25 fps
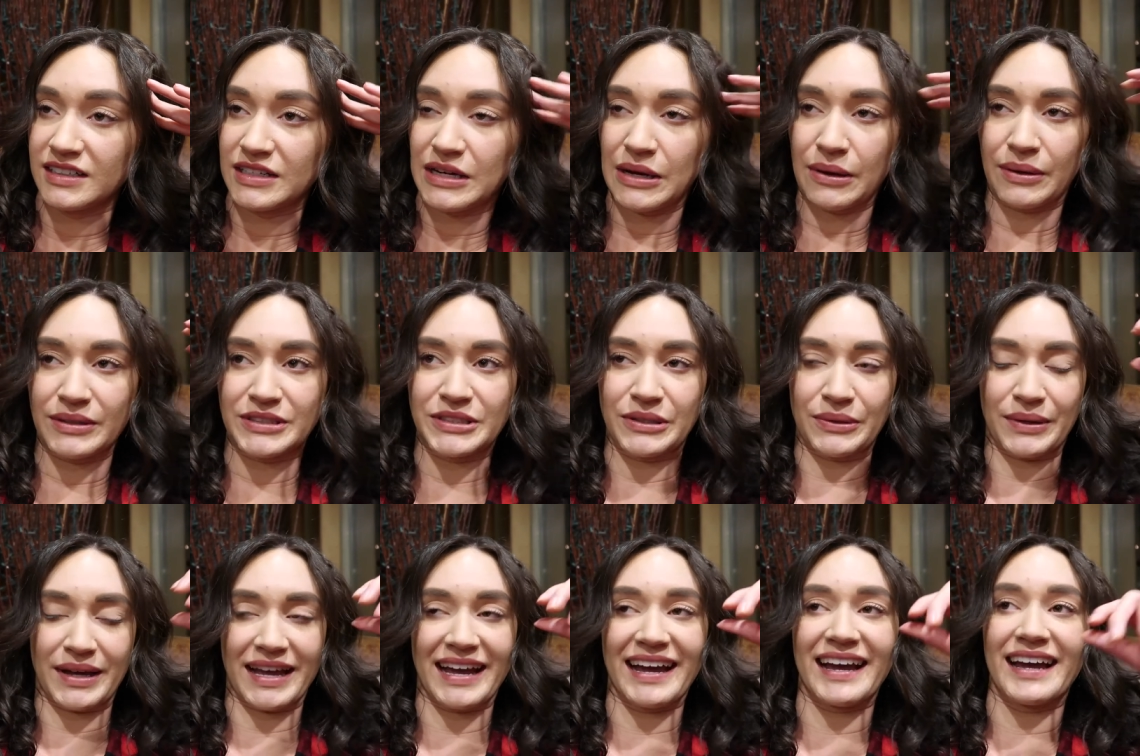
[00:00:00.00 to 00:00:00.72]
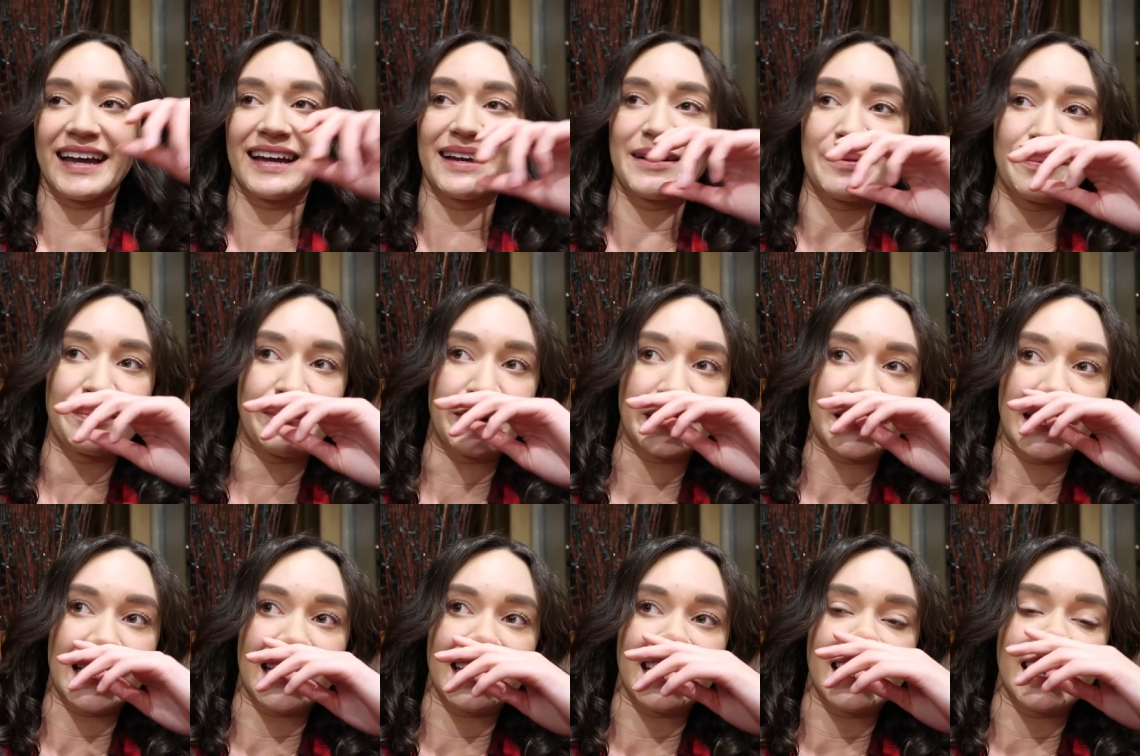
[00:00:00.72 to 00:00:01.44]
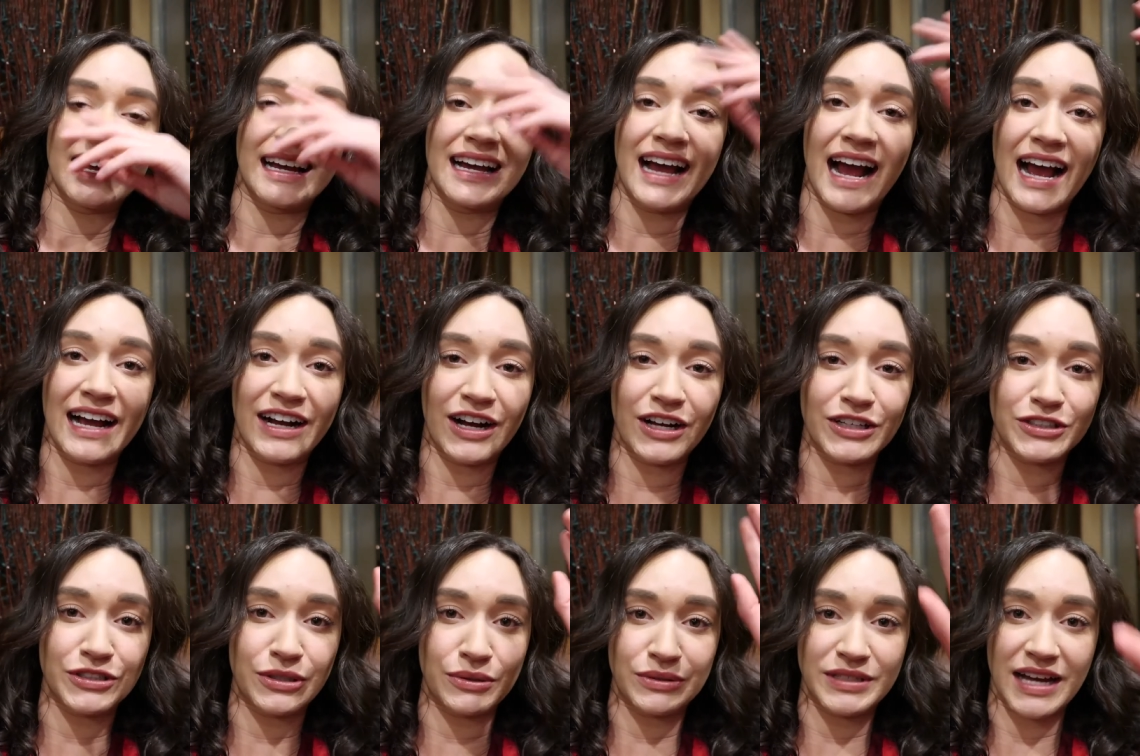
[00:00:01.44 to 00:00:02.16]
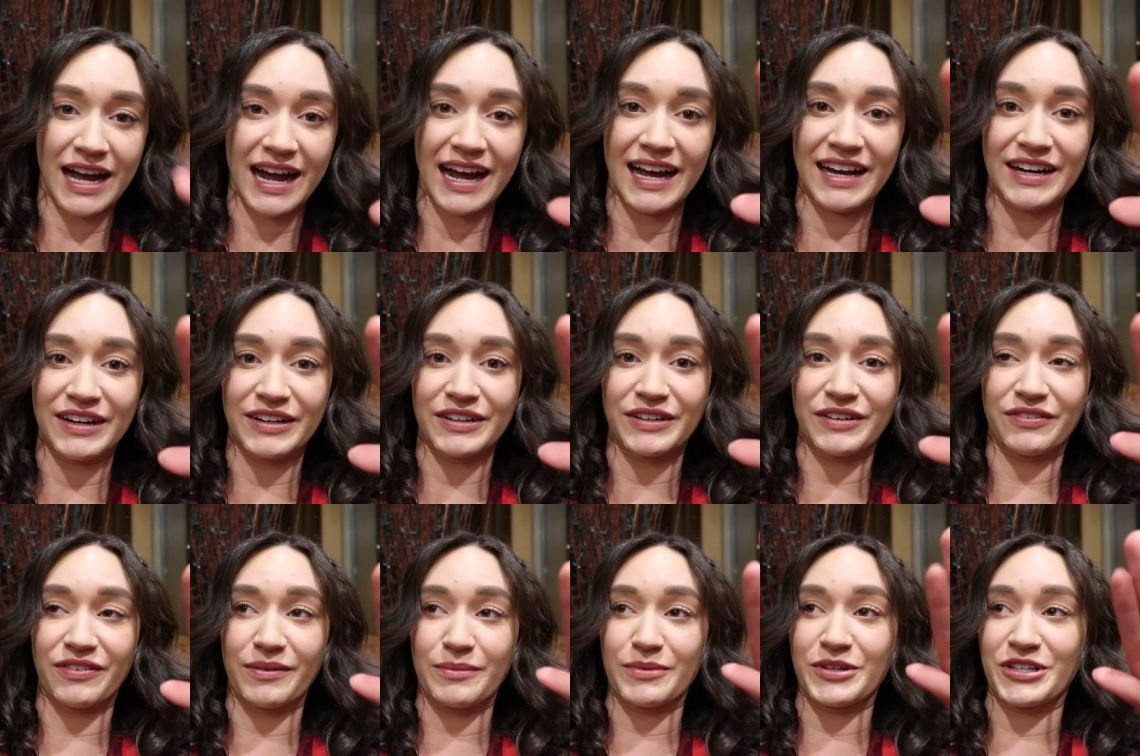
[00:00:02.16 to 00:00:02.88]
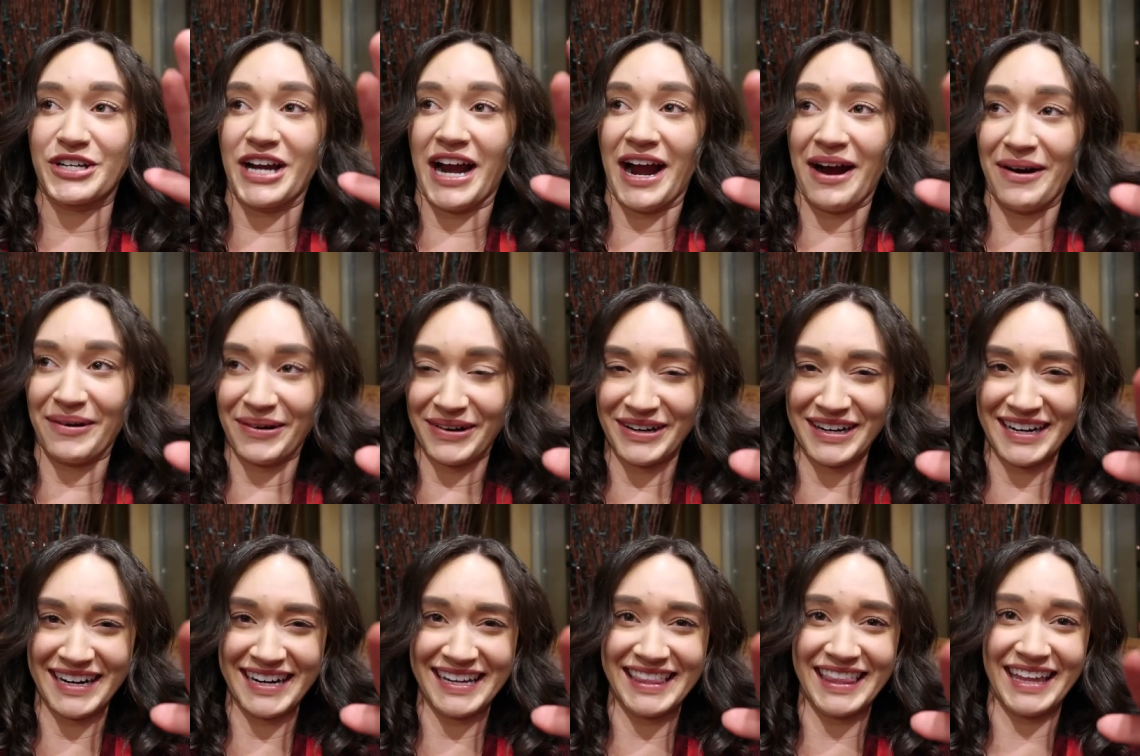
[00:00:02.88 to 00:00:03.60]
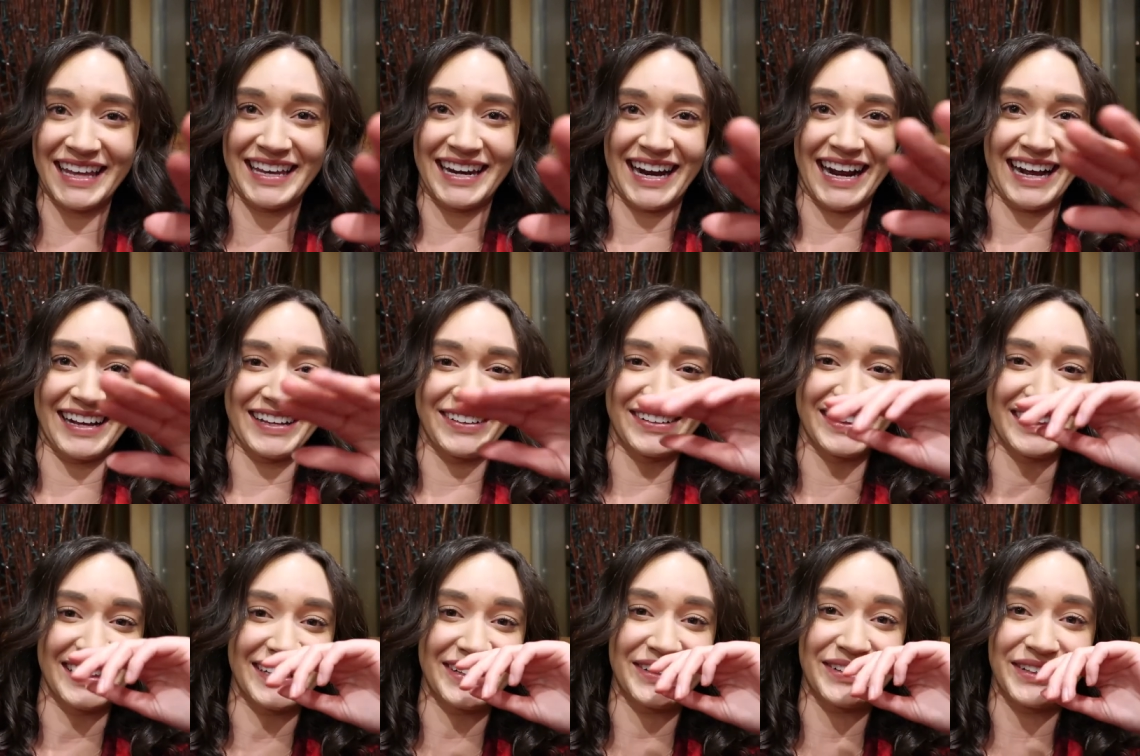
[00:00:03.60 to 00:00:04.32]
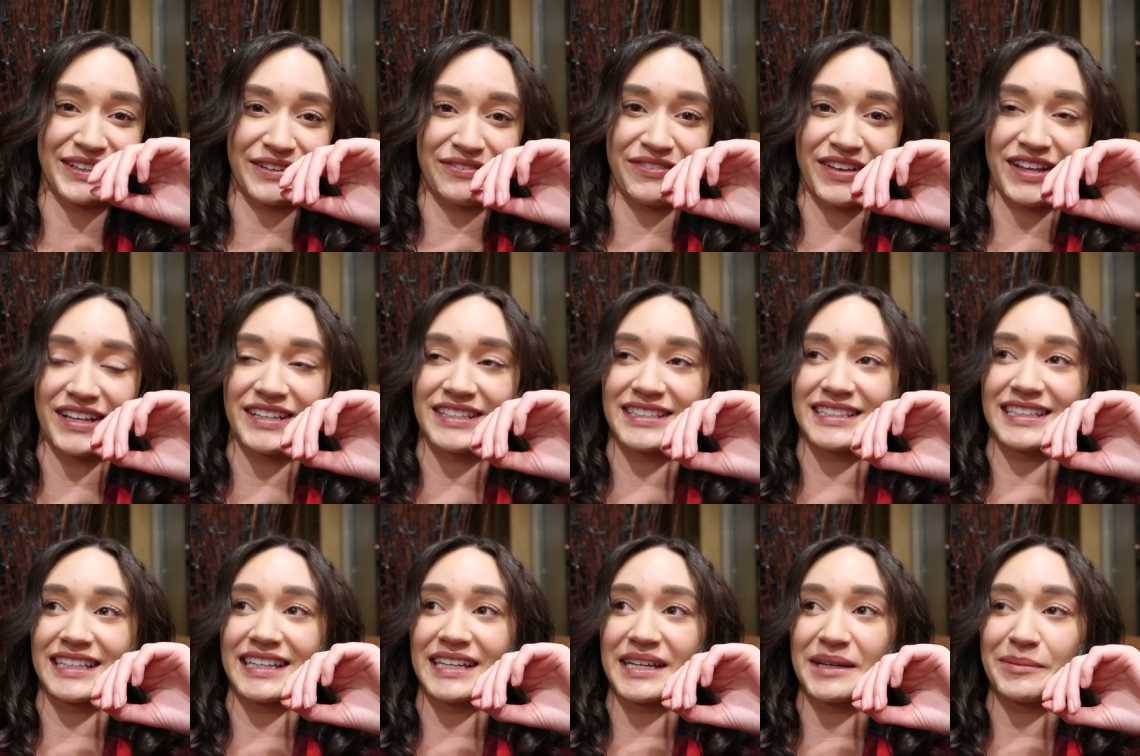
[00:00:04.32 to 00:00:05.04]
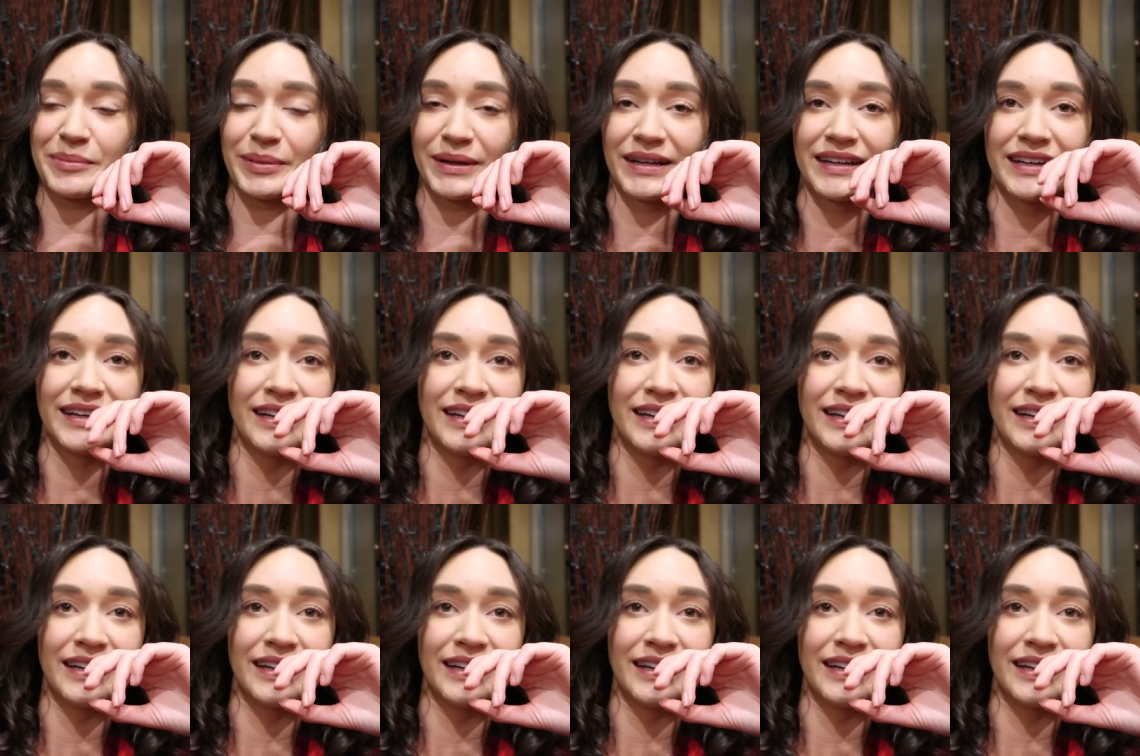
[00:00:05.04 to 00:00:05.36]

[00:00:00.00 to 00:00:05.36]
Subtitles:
No, it's okay, but then I got so tired from showering that I literally fell asleep,